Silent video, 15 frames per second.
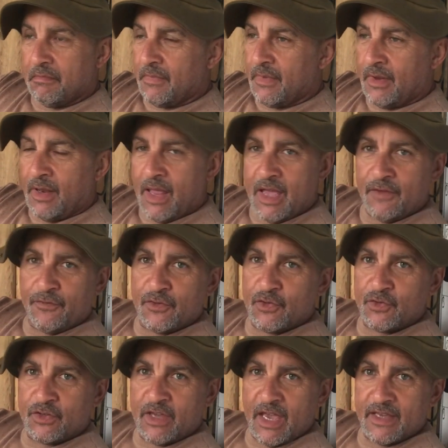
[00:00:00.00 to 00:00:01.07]
Life
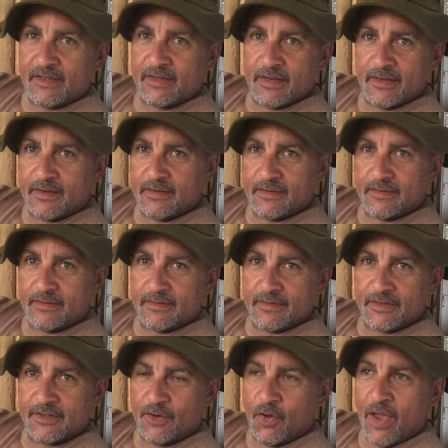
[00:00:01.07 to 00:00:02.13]
just gets
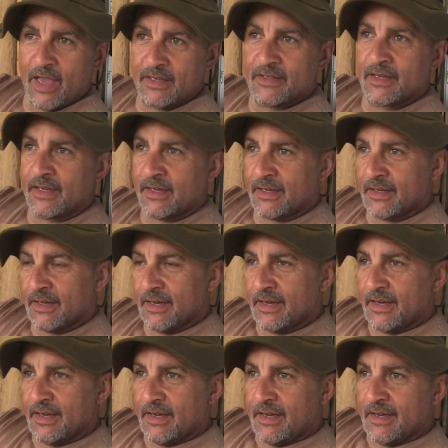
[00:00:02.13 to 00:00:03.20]
so hectic,
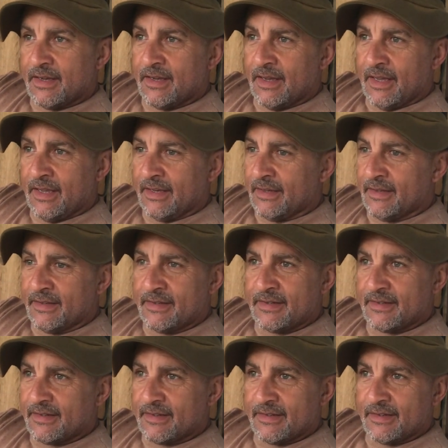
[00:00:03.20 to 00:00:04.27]
and
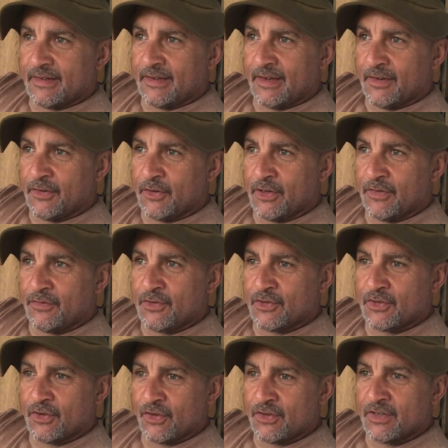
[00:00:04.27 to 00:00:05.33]
you know, you've just
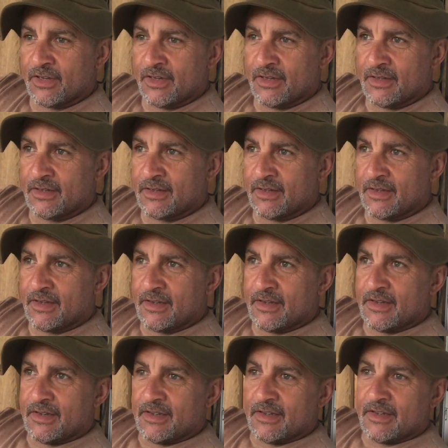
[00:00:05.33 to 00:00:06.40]
got to
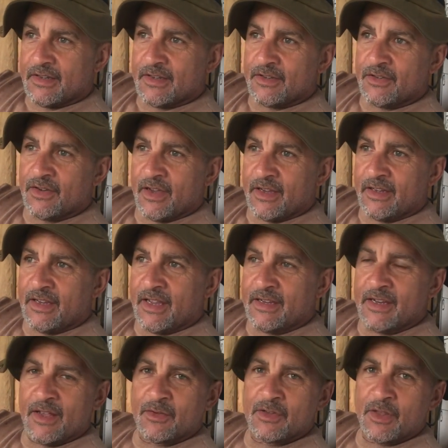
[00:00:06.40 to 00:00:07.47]
try and get
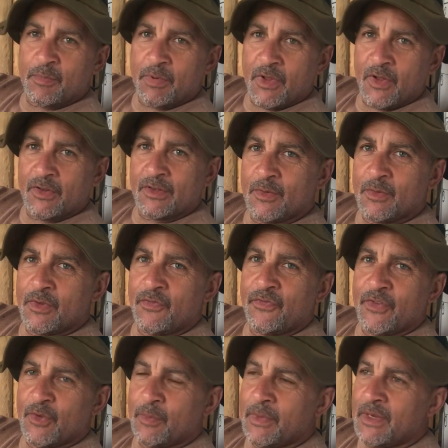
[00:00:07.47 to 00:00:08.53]
down to the plot and the
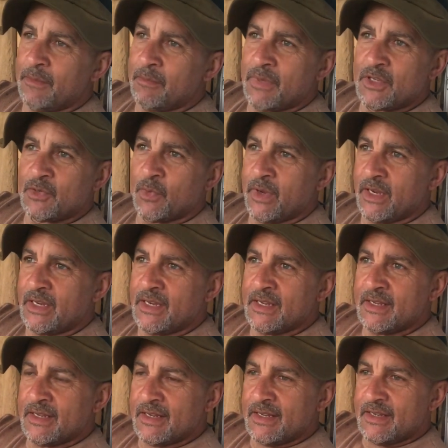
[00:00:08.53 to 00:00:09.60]
filming in between
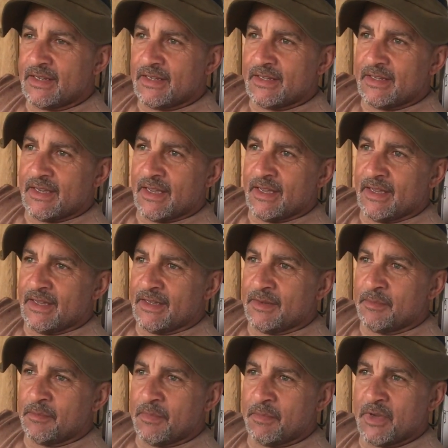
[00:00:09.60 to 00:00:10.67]

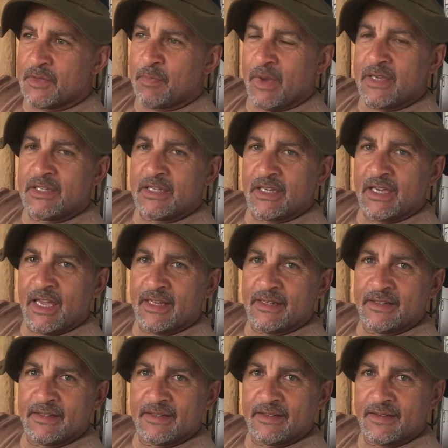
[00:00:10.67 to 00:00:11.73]
as best you can.
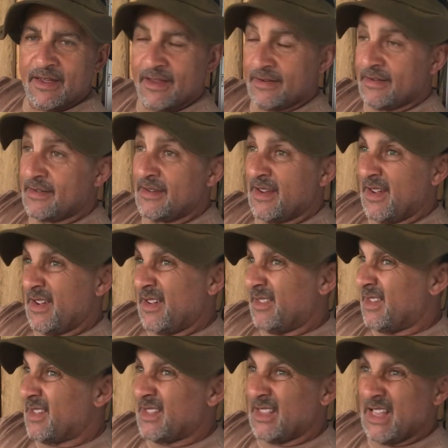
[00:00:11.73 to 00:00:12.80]
And
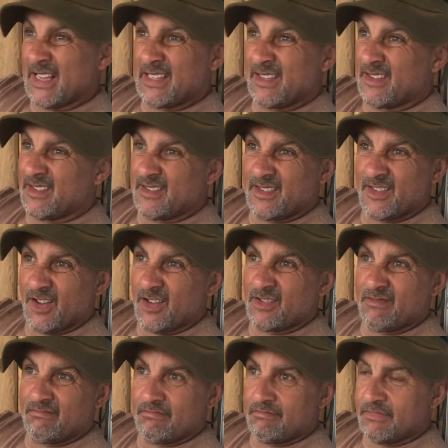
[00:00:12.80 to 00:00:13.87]
this last sort of
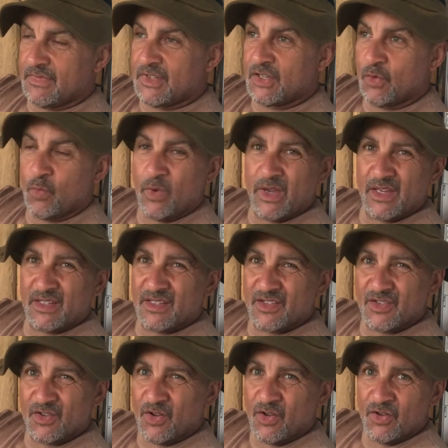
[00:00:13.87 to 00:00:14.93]
2 weeks or
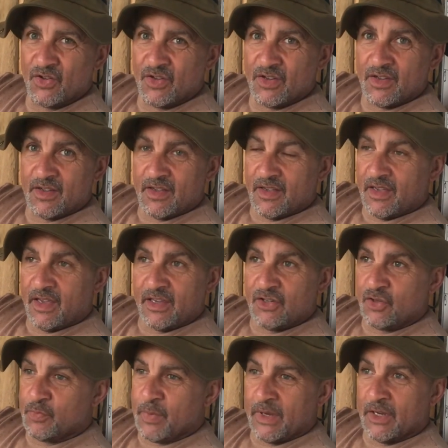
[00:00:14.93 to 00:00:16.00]
so, it's
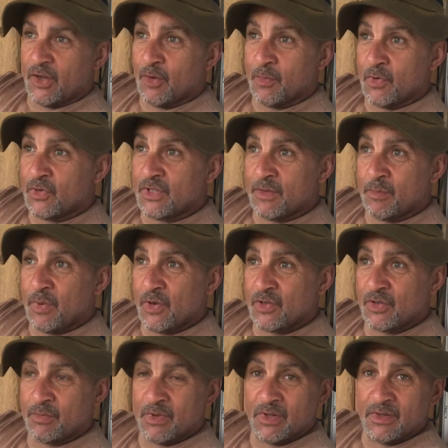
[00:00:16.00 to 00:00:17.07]
just been almost
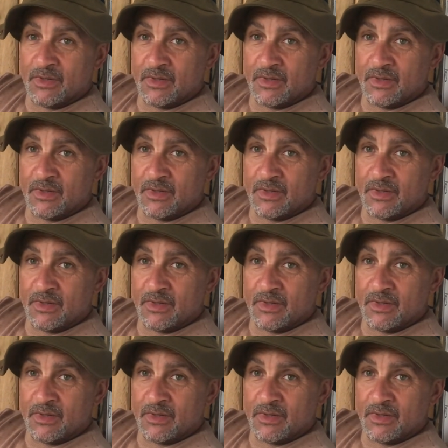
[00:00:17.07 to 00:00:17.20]
impossible.